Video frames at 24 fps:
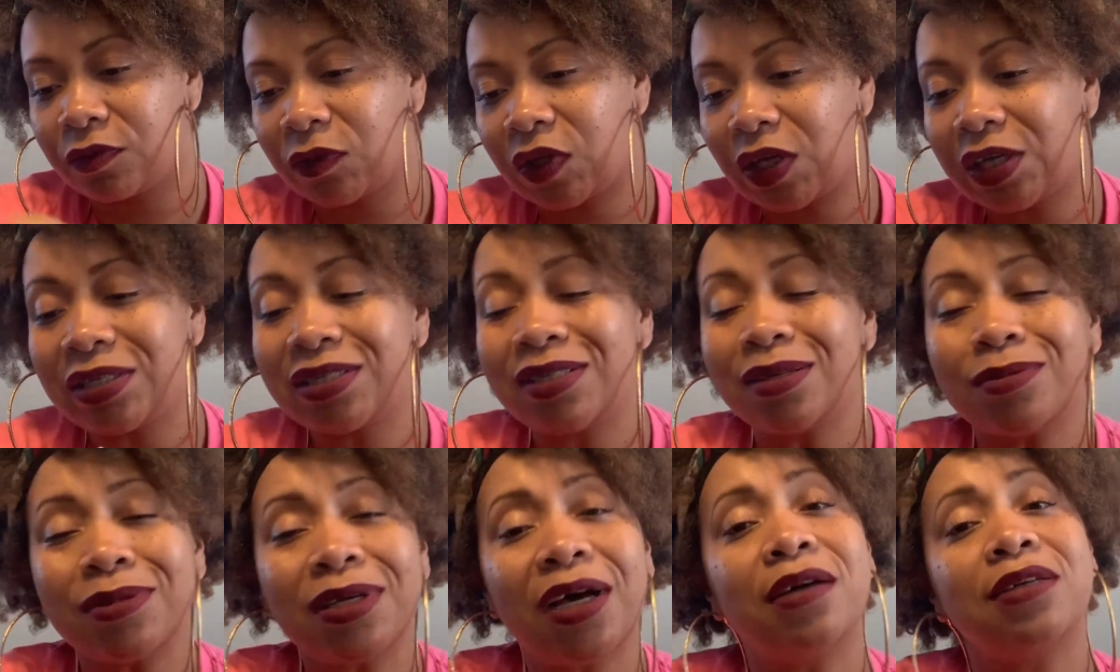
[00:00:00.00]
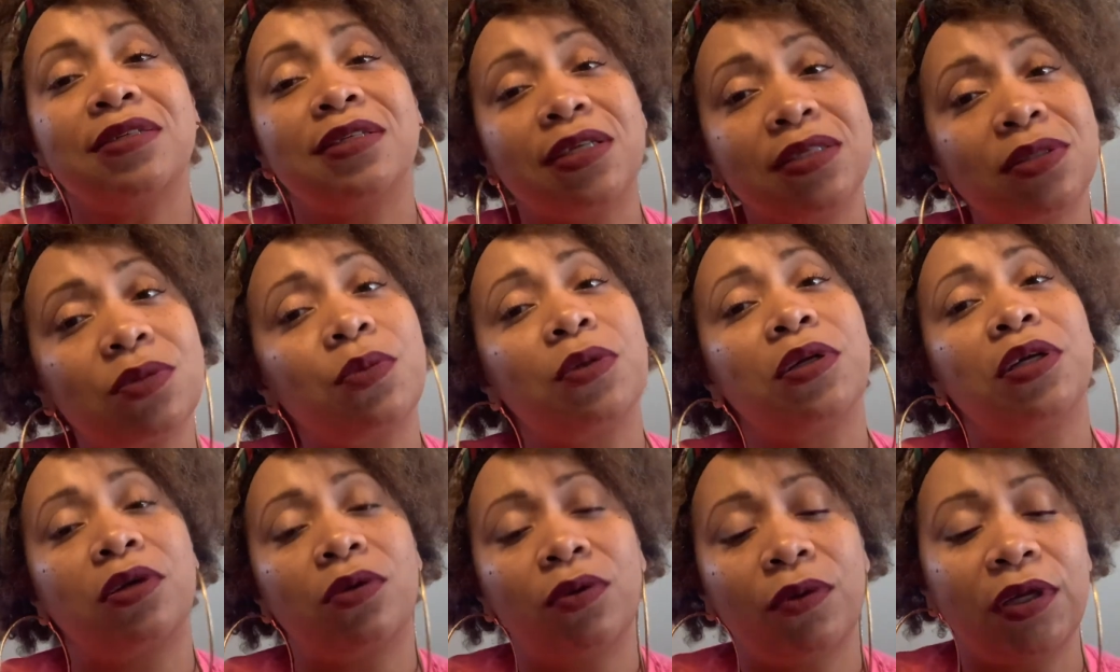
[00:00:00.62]
Because sometimes that's
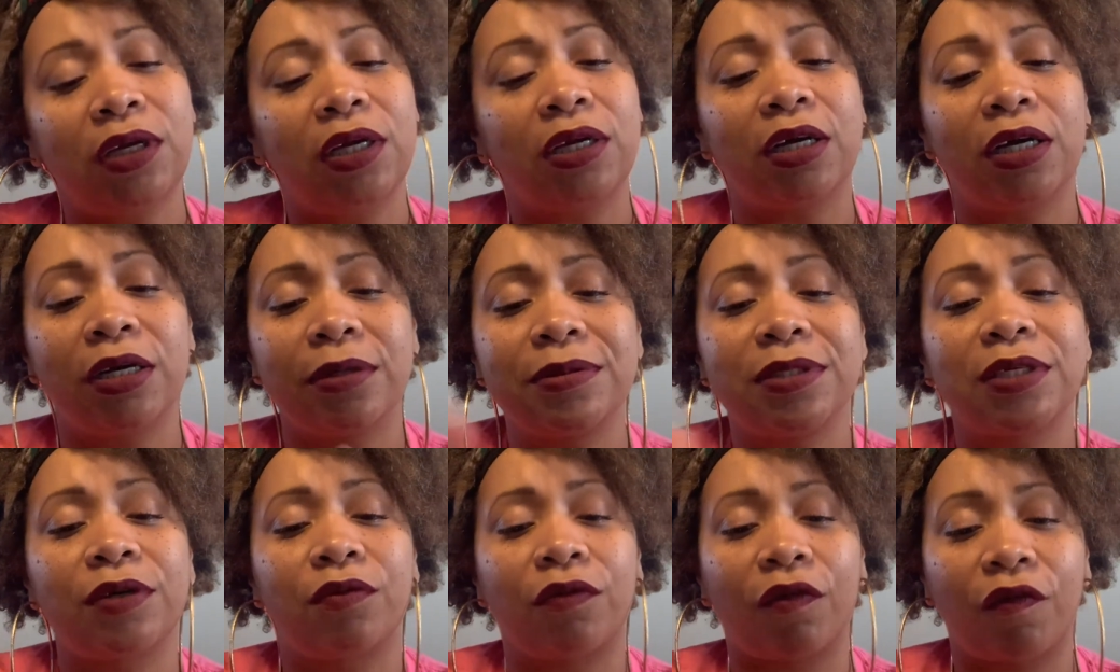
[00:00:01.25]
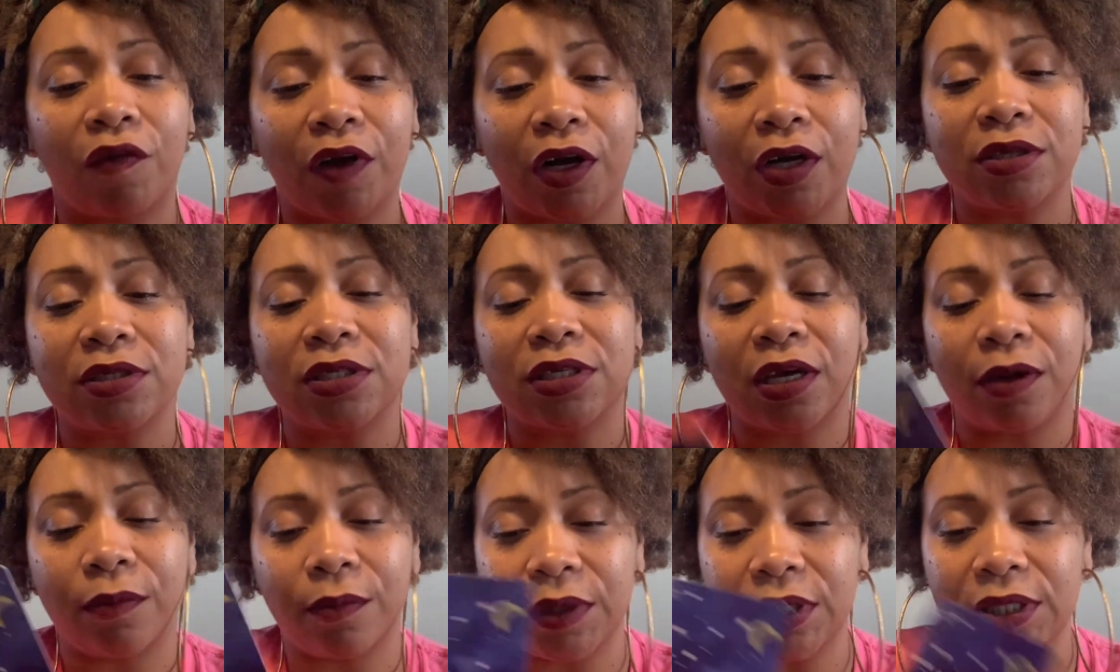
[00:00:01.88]
where the Queen of Cups in reverse
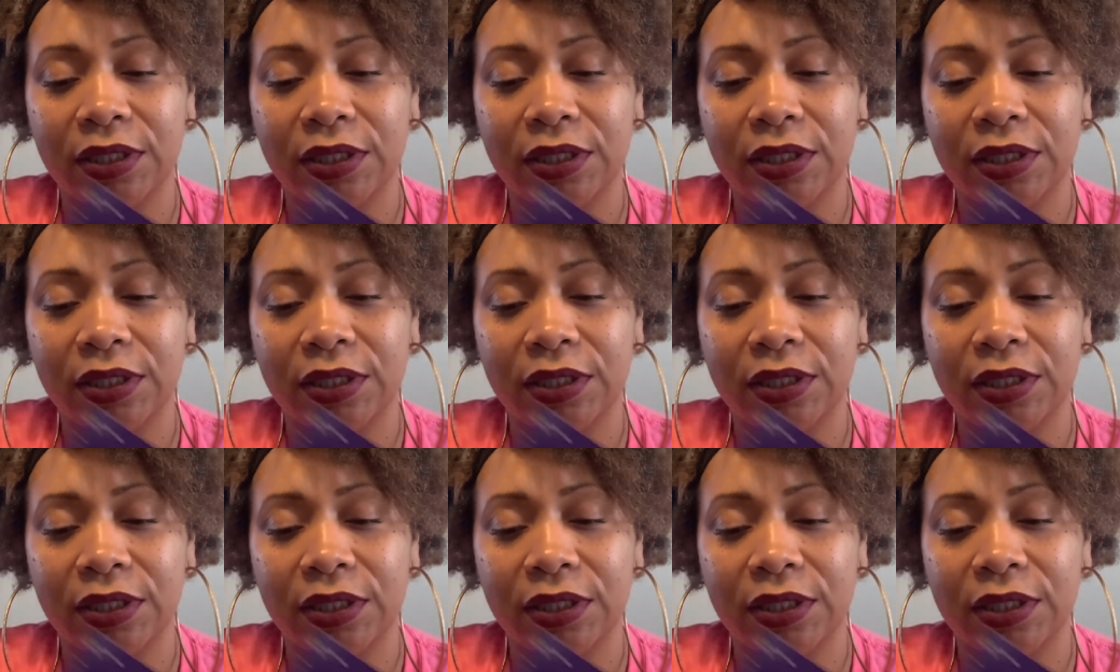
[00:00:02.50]
can be